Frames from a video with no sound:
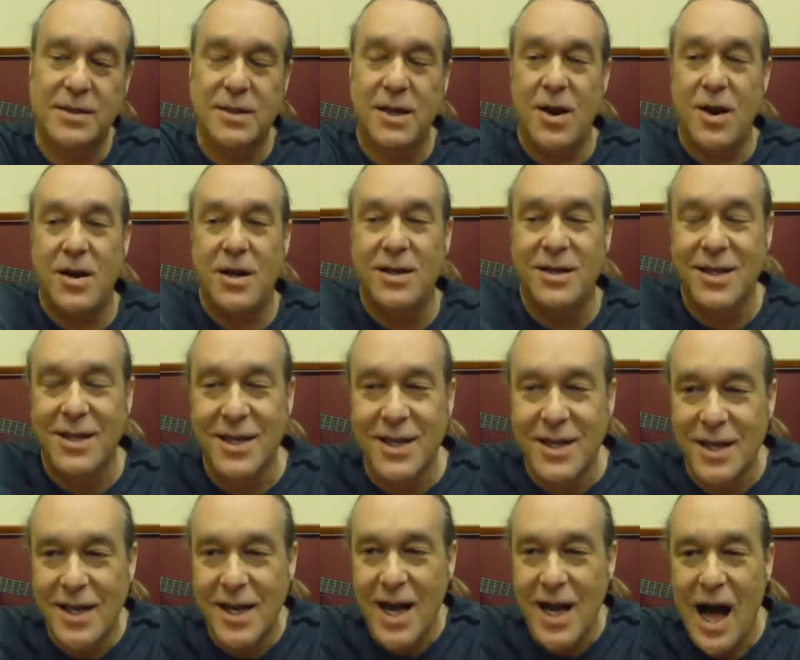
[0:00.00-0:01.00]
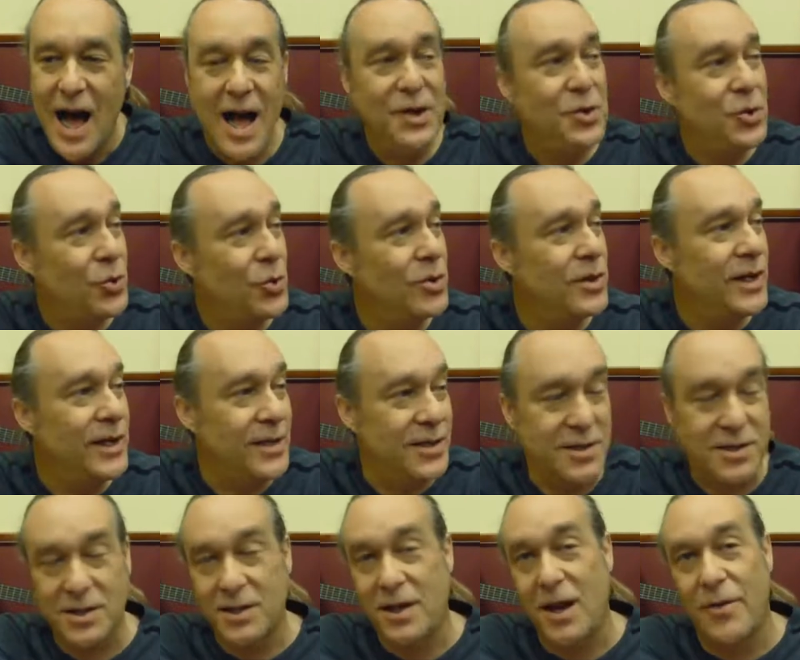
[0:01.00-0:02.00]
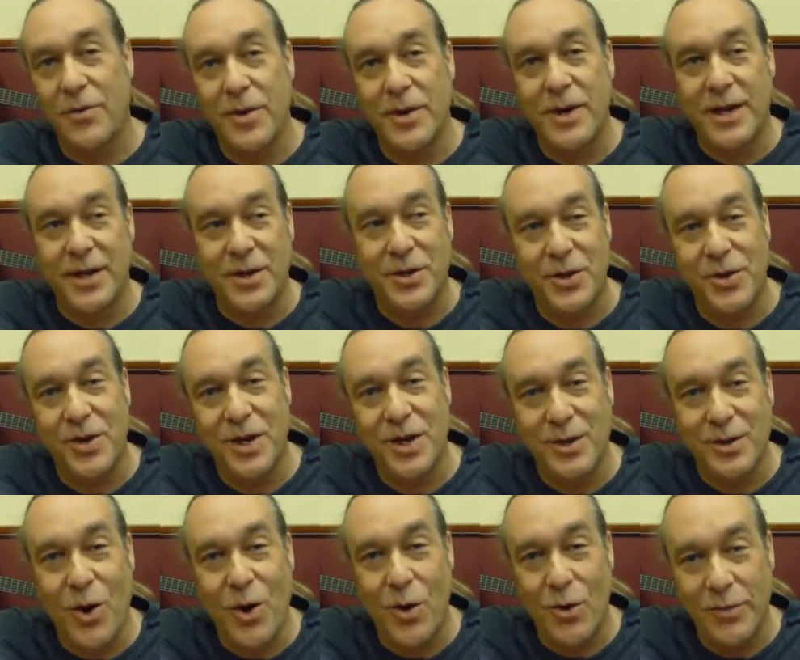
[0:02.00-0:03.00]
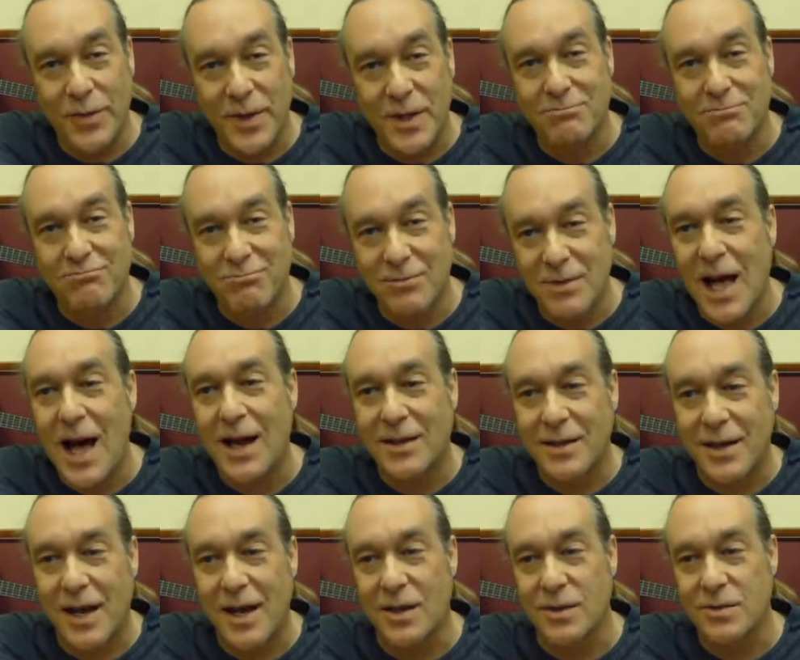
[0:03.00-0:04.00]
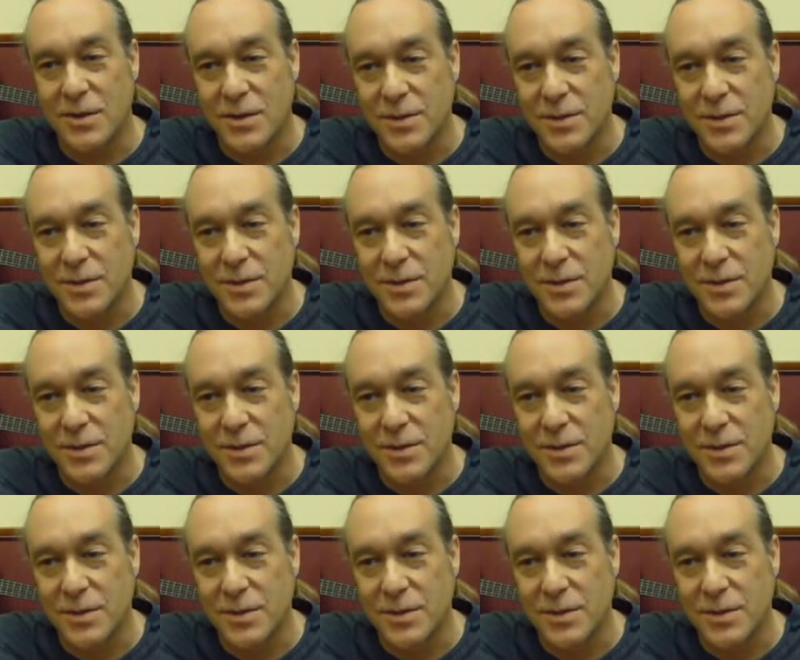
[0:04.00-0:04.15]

right. Started. I truly discovered it during COVID lockdowns.